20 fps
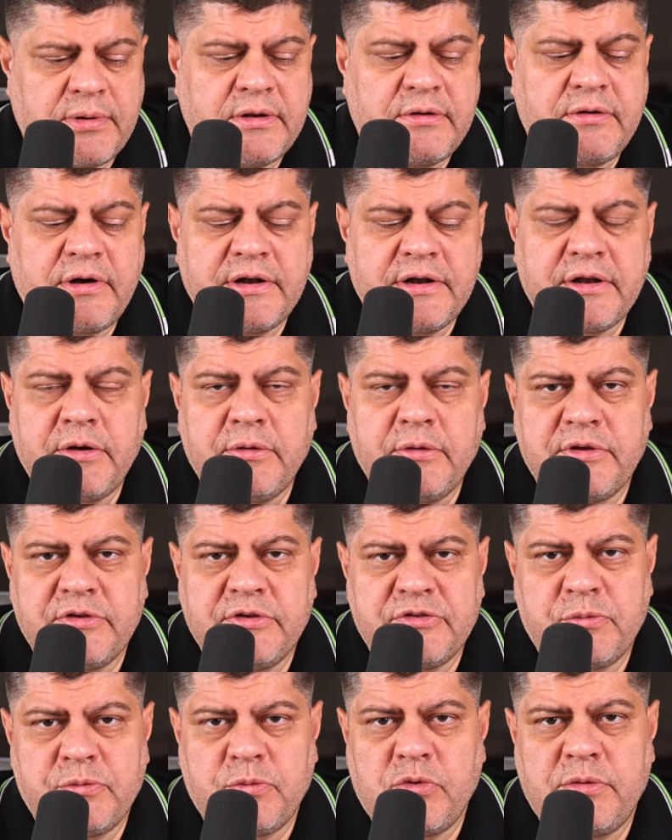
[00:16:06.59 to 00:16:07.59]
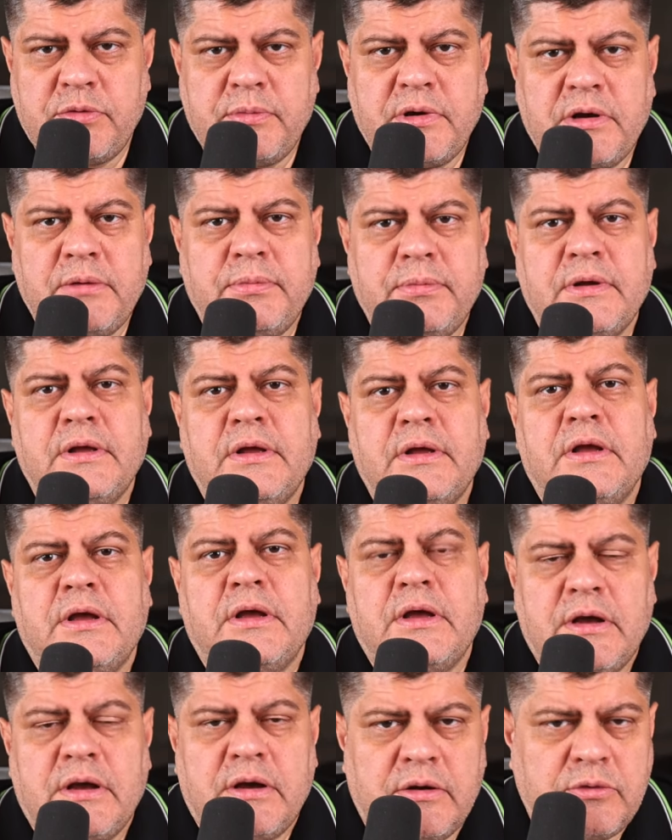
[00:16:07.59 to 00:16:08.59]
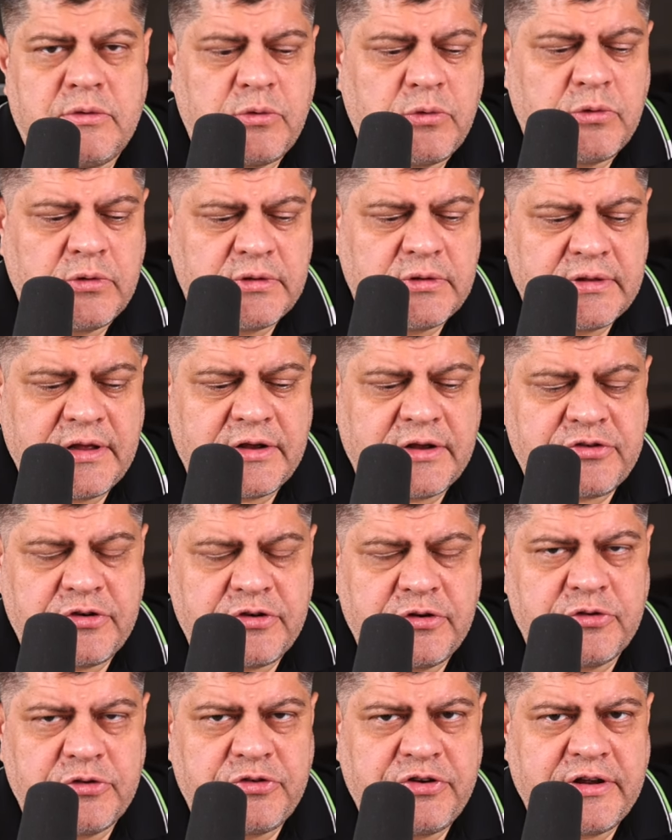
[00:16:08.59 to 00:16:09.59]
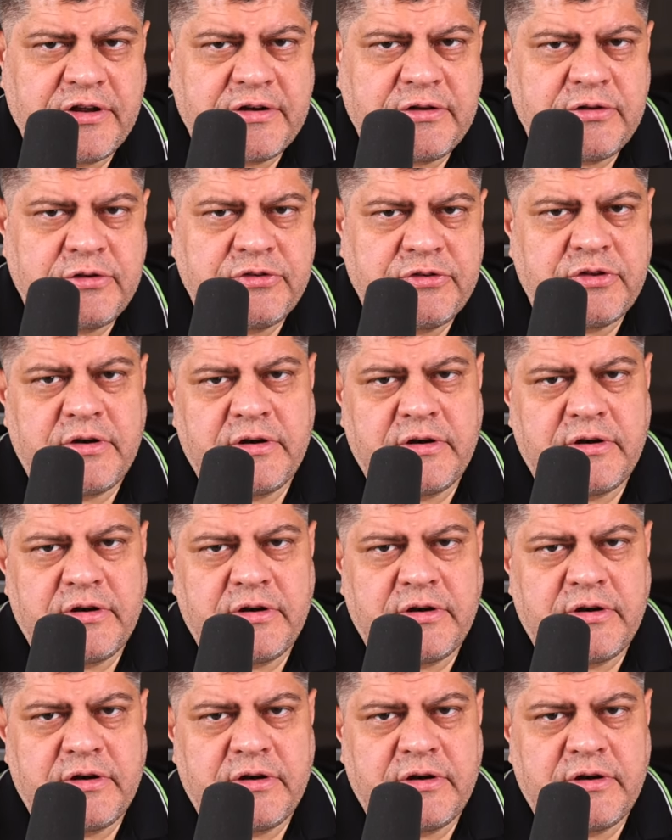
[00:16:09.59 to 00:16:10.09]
and right now there's a warm up on all national channels.